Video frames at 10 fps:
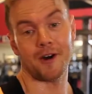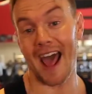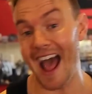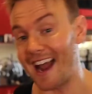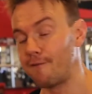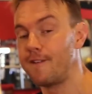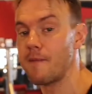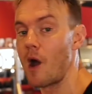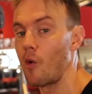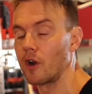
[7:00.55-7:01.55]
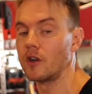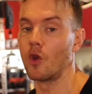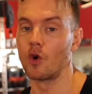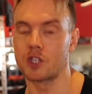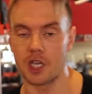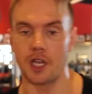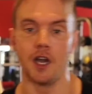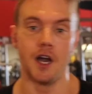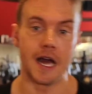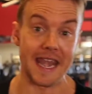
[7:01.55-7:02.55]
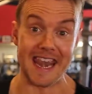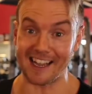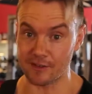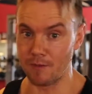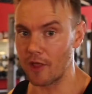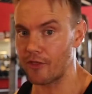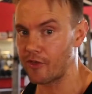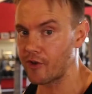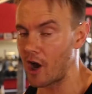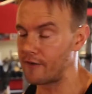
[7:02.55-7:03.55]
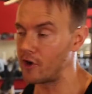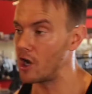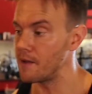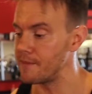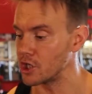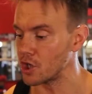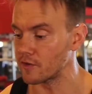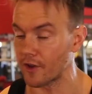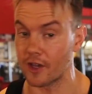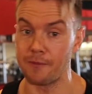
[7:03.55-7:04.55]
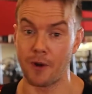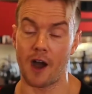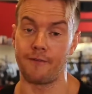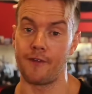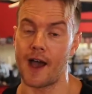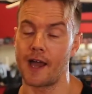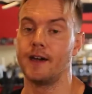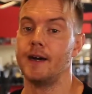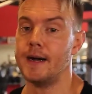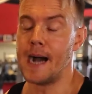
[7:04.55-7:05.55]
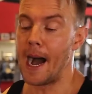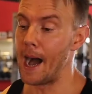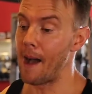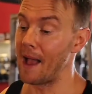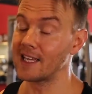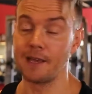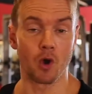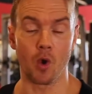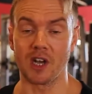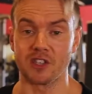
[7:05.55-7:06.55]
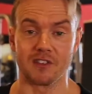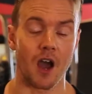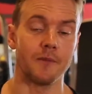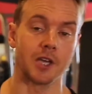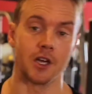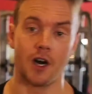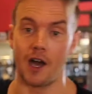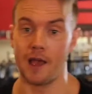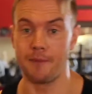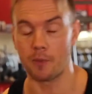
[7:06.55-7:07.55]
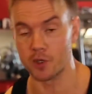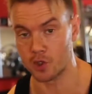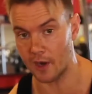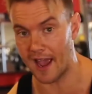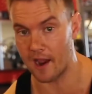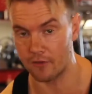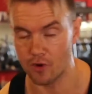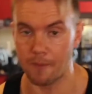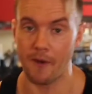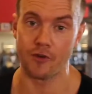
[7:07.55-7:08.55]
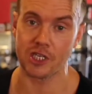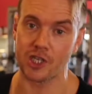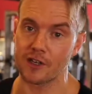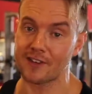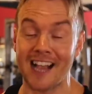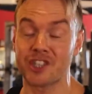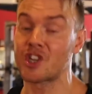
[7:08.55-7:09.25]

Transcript: burner and a female one launching next month, kind of early mid-June, so keep an eye out for that. And keep your questions coming. Hit me up on Twitter @RobRiches,